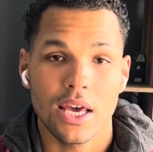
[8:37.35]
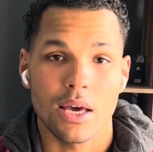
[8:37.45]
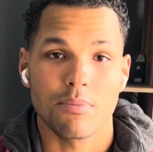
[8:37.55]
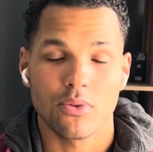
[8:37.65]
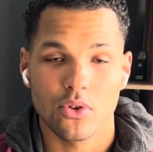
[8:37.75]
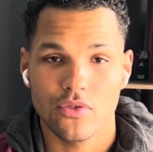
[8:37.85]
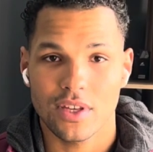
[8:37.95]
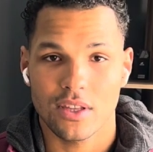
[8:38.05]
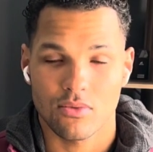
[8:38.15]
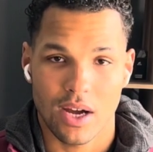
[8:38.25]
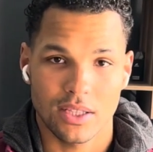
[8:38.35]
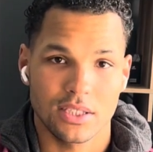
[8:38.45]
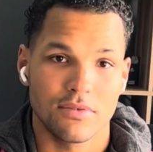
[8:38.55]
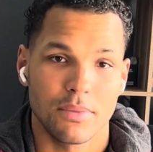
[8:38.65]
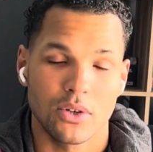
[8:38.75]
improving the
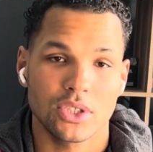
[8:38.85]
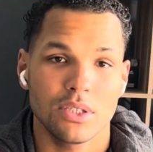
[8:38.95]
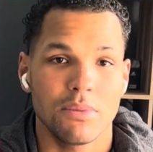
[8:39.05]
relative motion,